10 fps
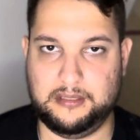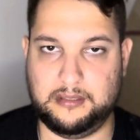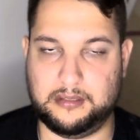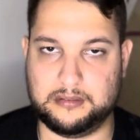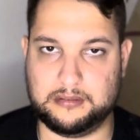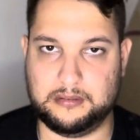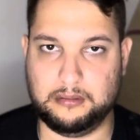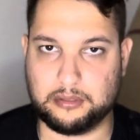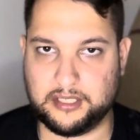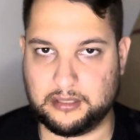on
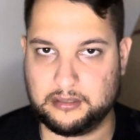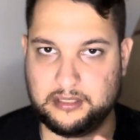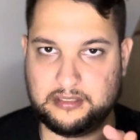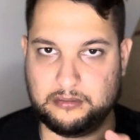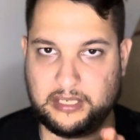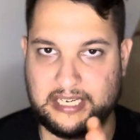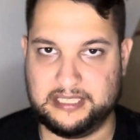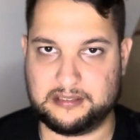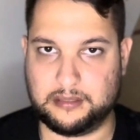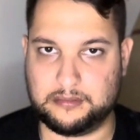looking into the
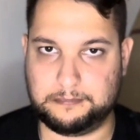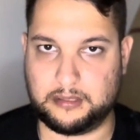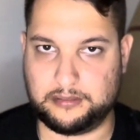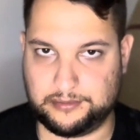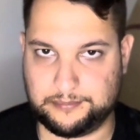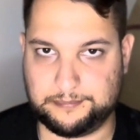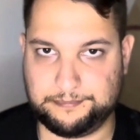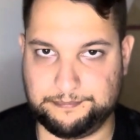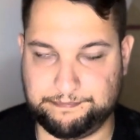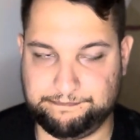eyes of the person.
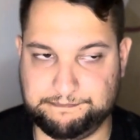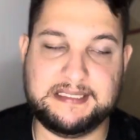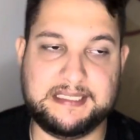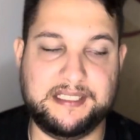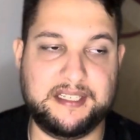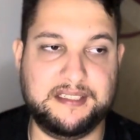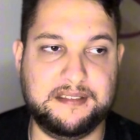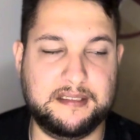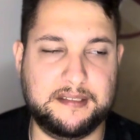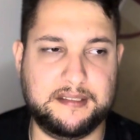And
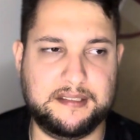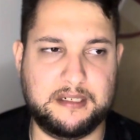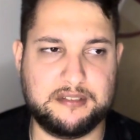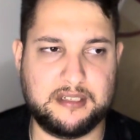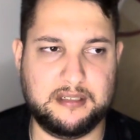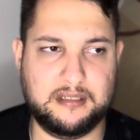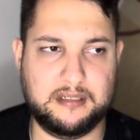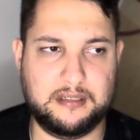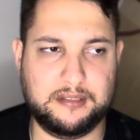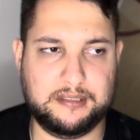then there's
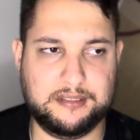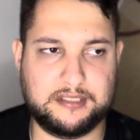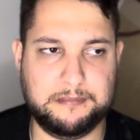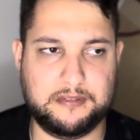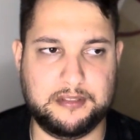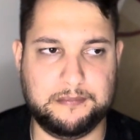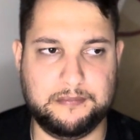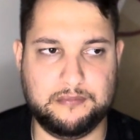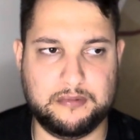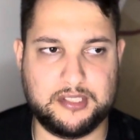another
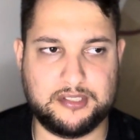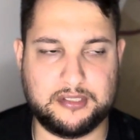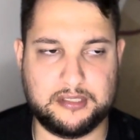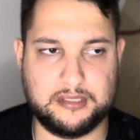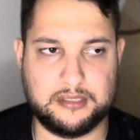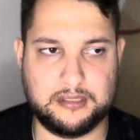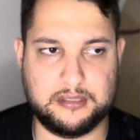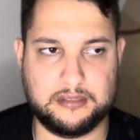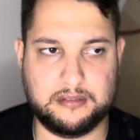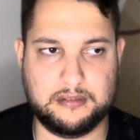symptom which
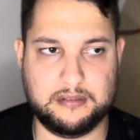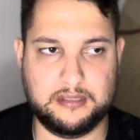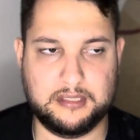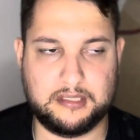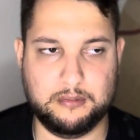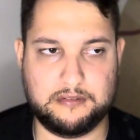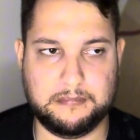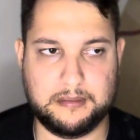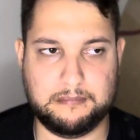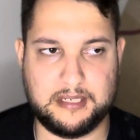includes
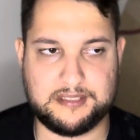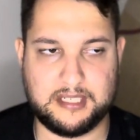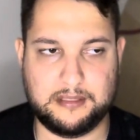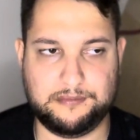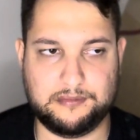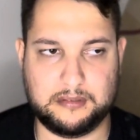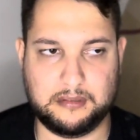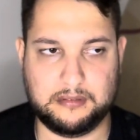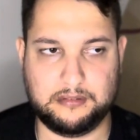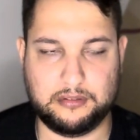myself
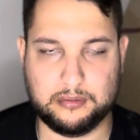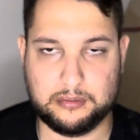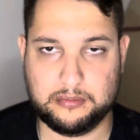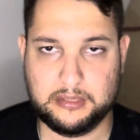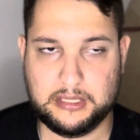too,